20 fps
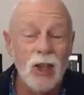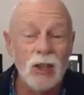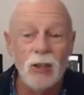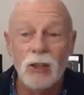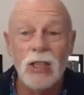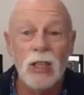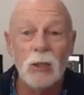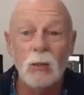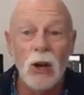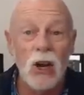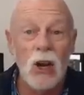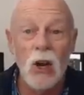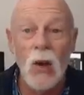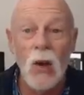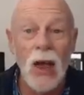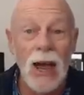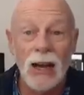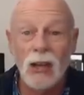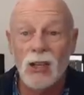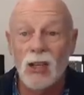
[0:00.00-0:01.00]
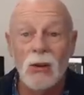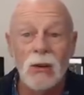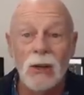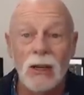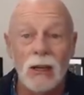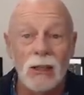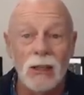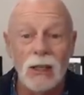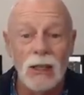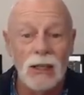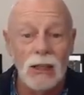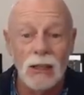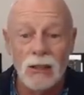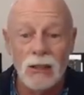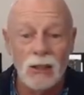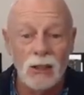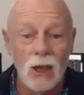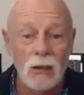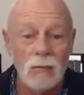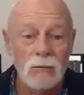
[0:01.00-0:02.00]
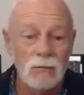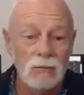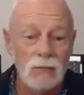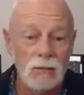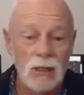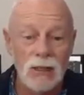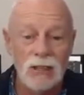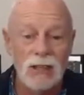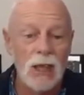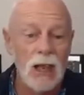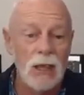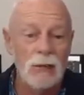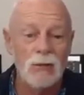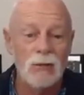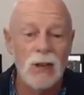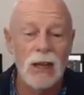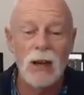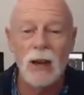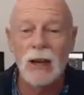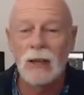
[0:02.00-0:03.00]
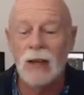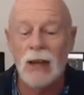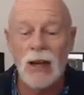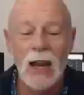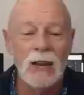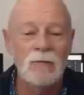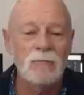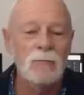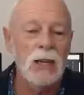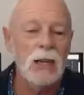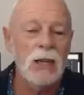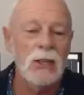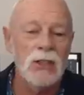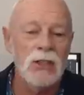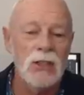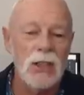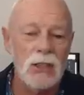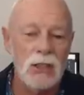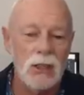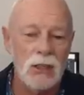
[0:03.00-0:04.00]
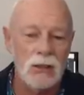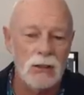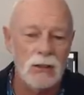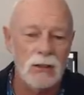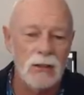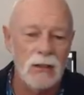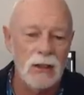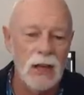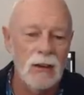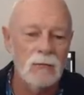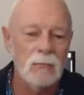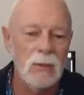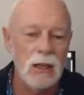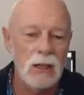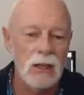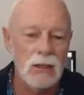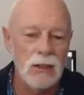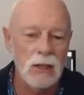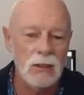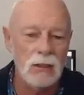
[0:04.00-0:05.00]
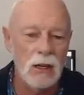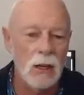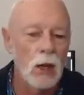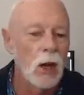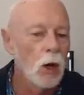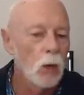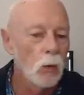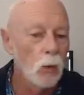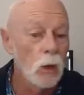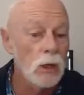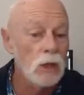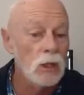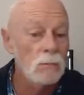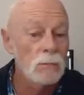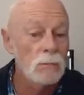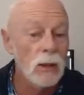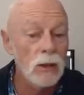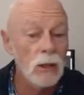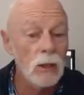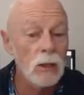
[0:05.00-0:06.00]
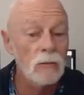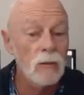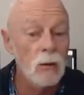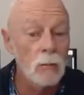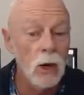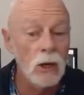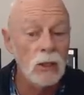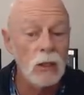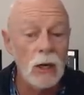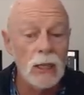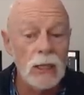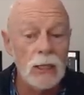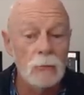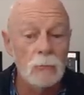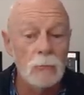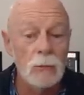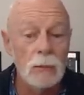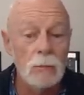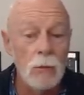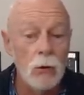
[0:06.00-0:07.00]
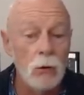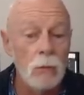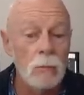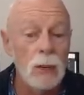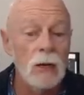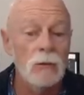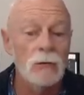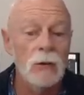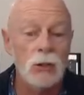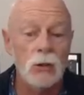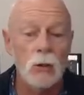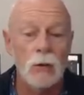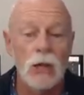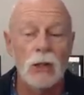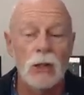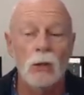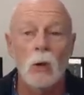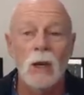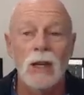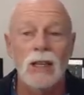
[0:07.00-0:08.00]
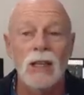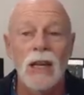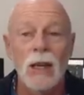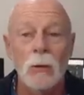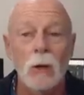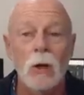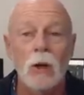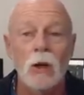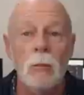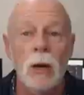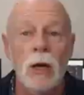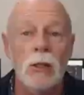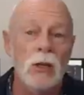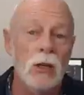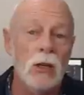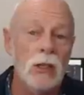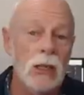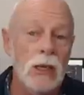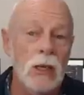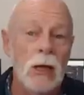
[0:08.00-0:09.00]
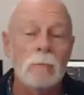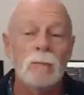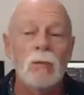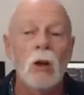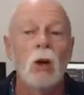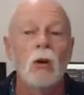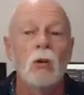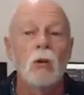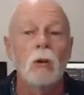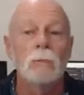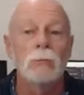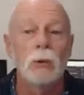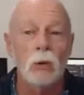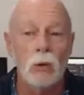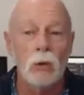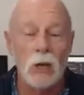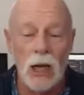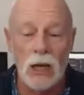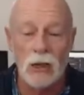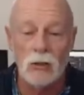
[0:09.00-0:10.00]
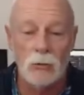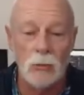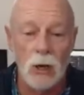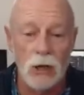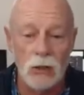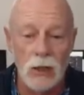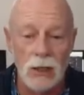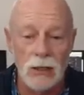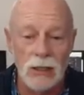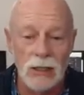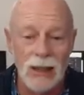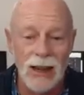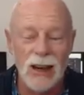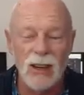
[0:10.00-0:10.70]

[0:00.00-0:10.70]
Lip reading: You just want to know how to do it. Can't even be consistent. Which method of remote ID would be more beneficial? They're talking network remote ID or broadcast remote ID.